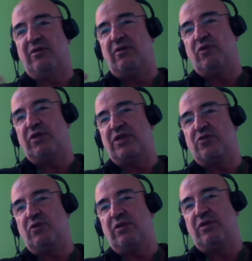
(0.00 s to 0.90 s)
what is
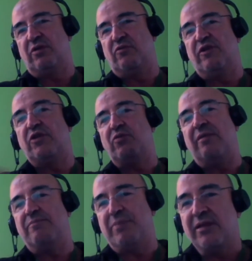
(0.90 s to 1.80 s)
called the virtual
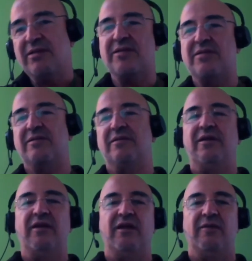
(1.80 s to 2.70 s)
impedances.
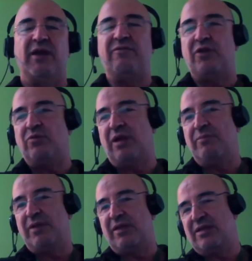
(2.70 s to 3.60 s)
By virtual
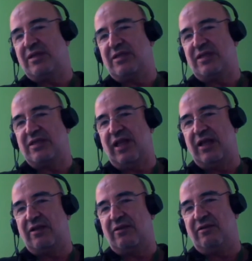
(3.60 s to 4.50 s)
impedances, it's
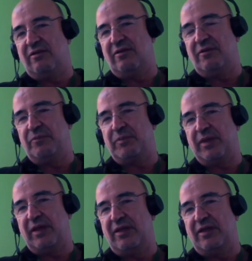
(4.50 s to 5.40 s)
like
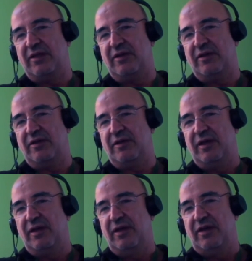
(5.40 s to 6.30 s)
I think
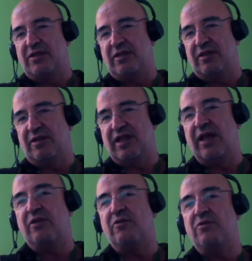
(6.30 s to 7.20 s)
it's
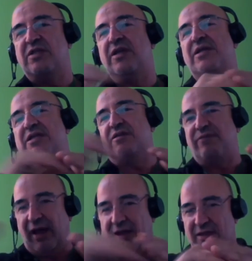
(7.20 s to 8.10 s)
like a series
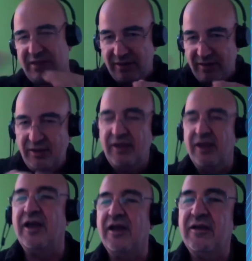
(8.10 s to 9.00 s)
facts,
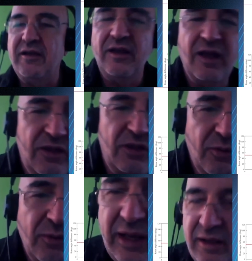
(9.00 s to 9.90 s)
and you
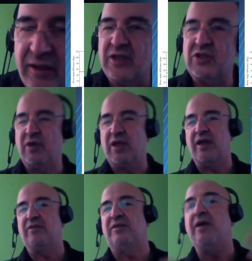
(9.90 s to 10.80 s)
can
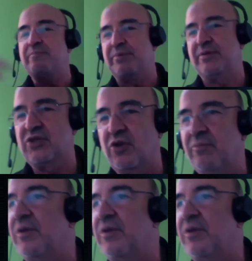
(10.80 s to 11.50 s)
dump some